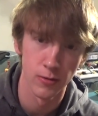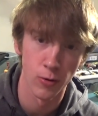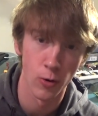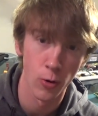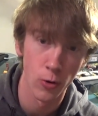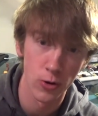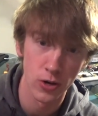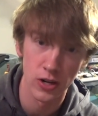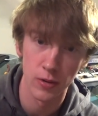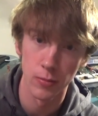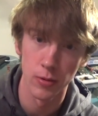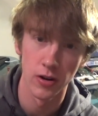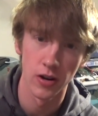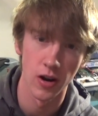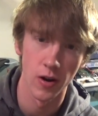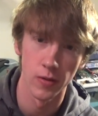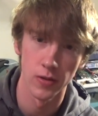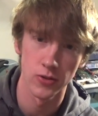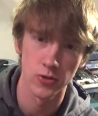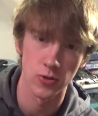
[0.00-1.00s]
or you can put it
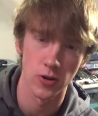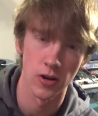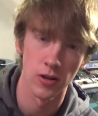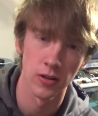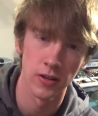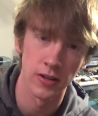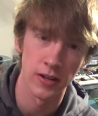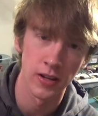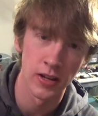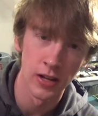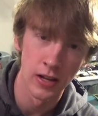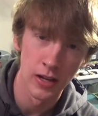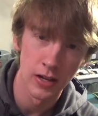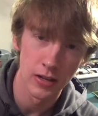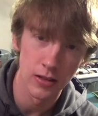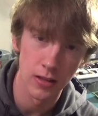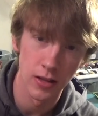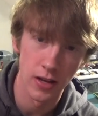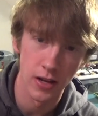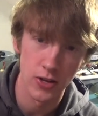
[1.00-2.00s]
on the trolley
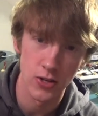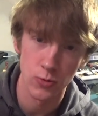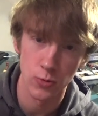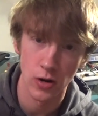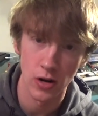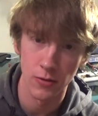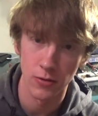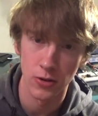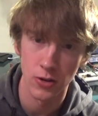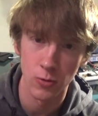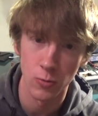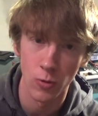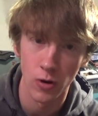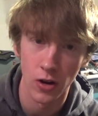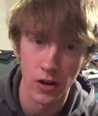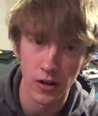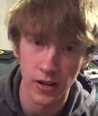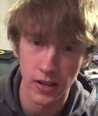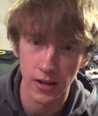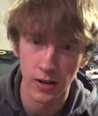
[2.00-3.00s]
ledge, wherever you
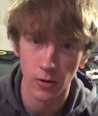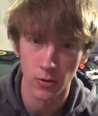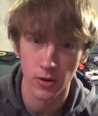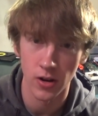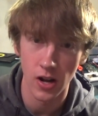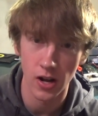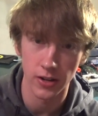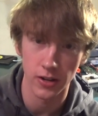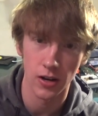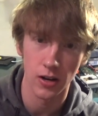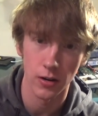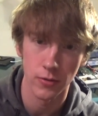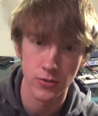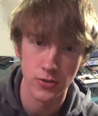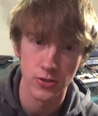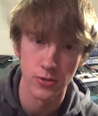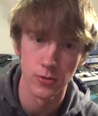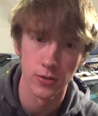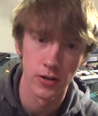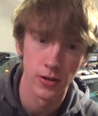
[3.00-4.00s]
want, and it'll knock off
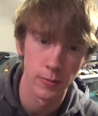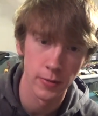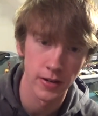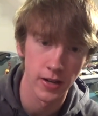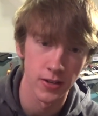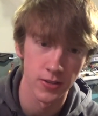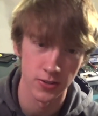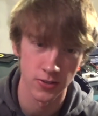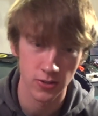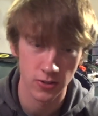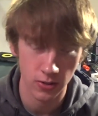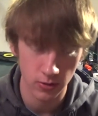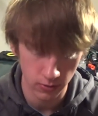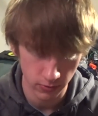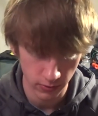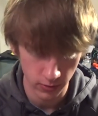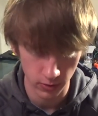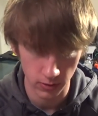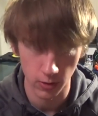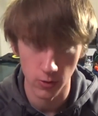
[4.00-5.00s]
sooner because
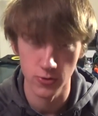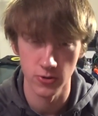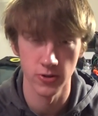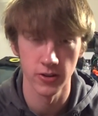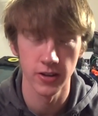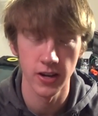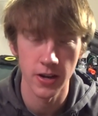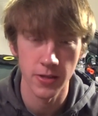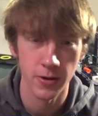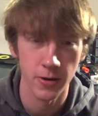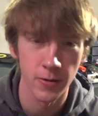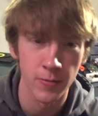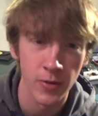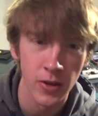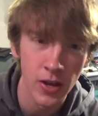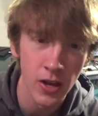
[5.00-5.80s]
they're closer together.